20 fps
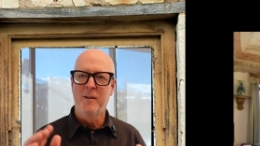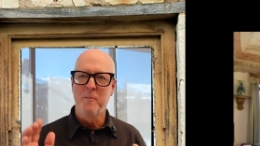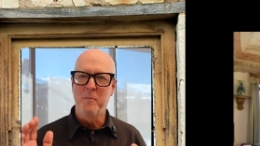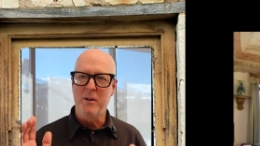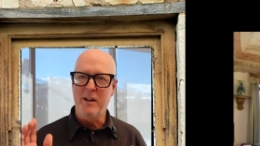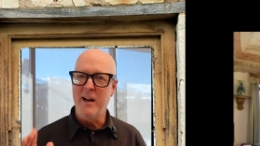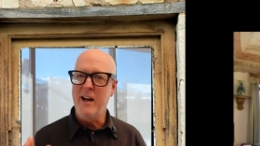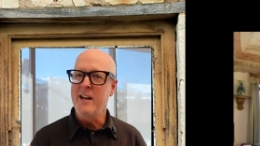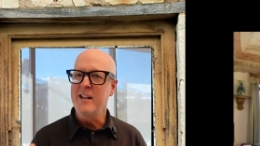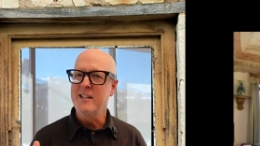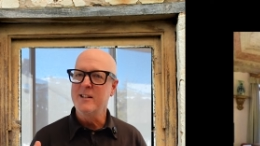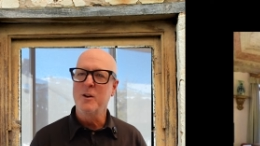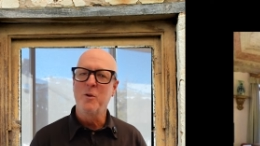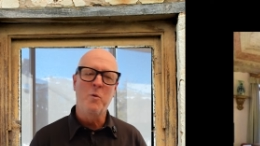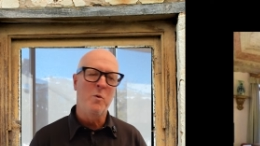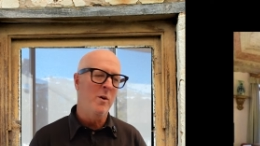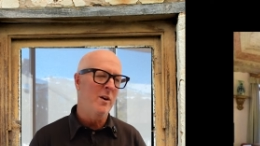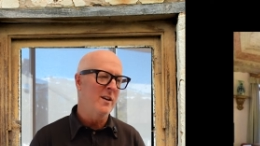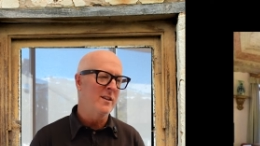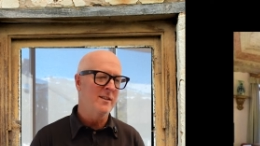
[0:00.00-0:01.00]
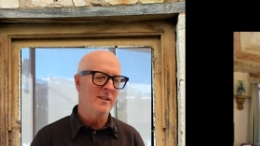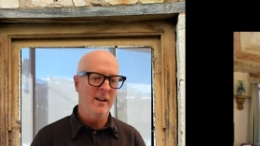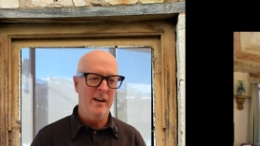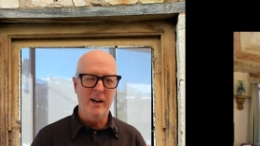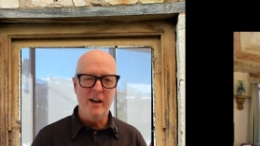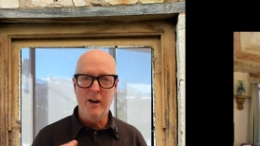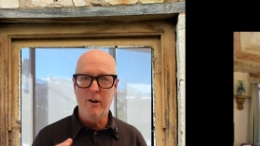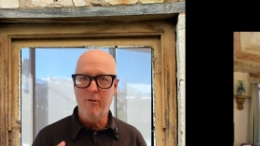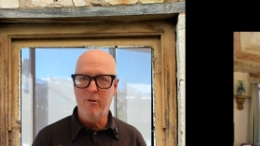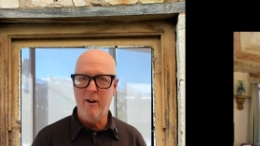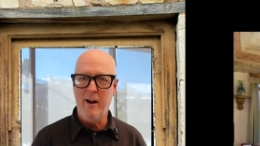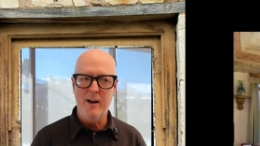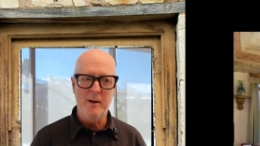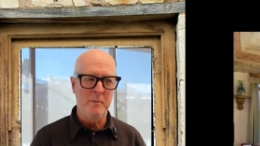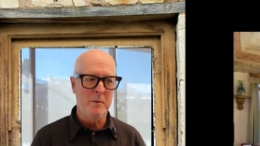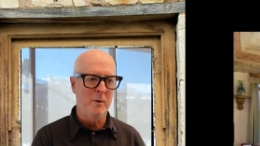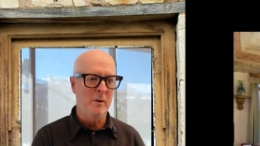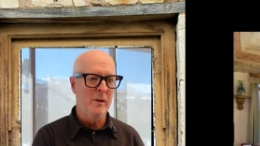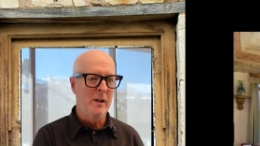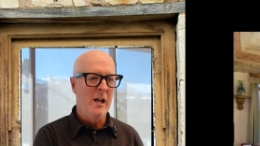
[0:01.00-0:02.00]
place was
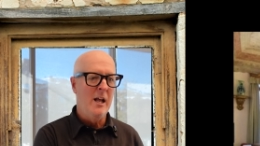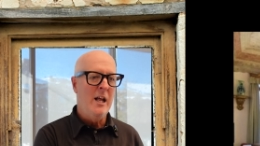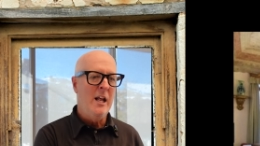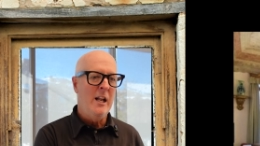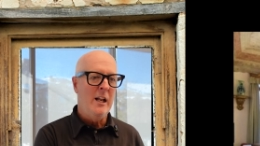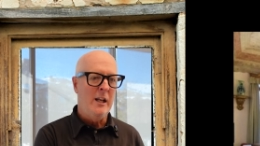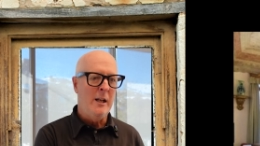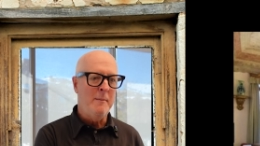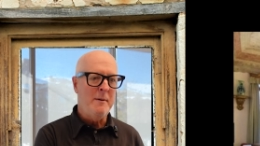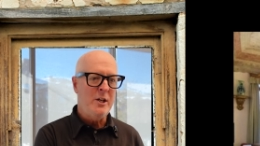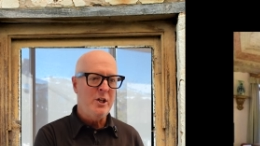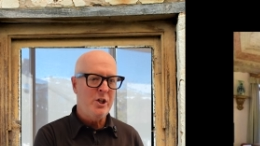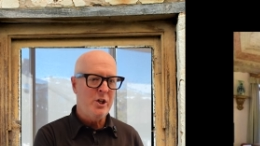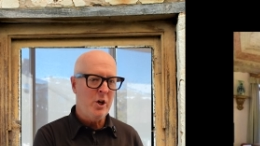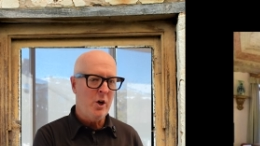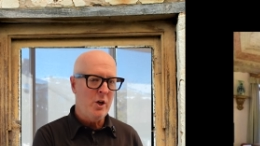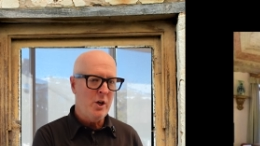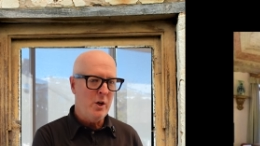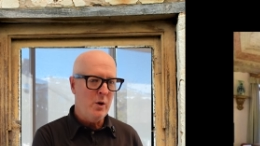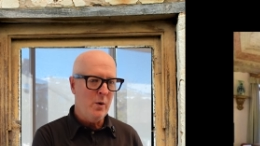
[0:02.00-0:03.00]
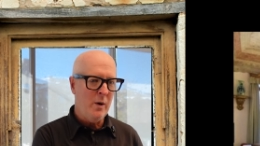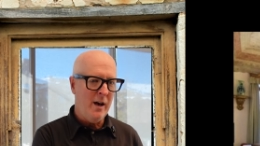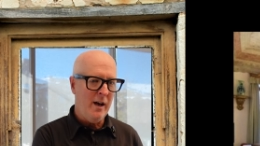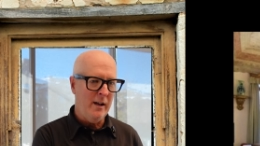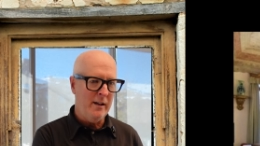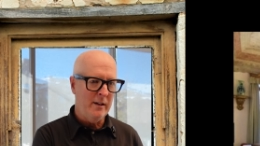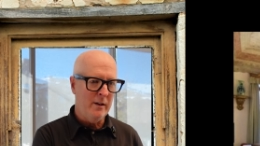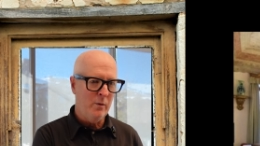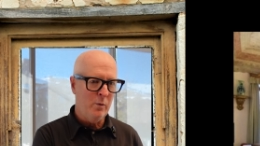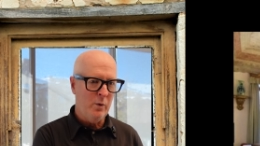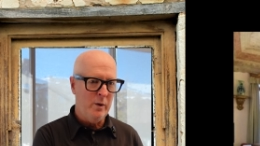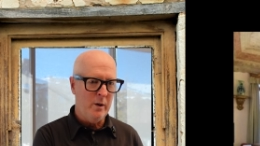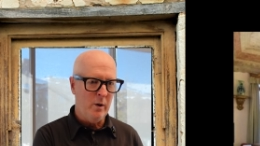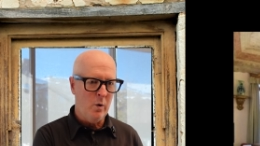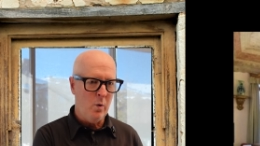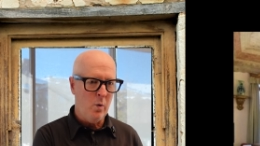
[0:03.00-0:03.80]
incredible. Let me show you a real